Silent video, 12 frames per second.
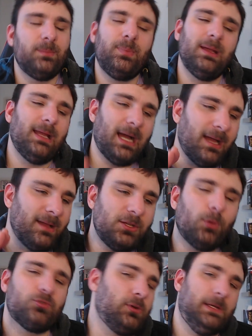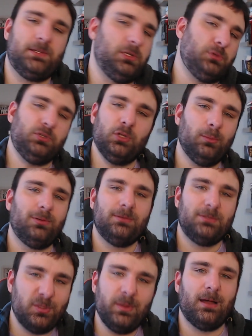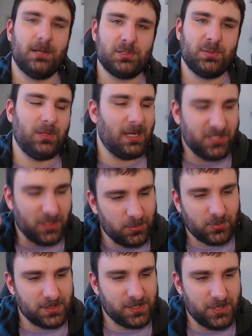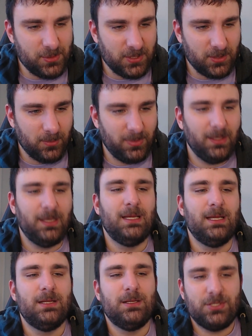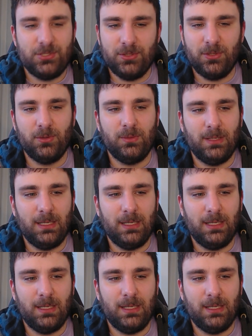But I don't trust YouTube, to be honest with you. I don't trust YouTube to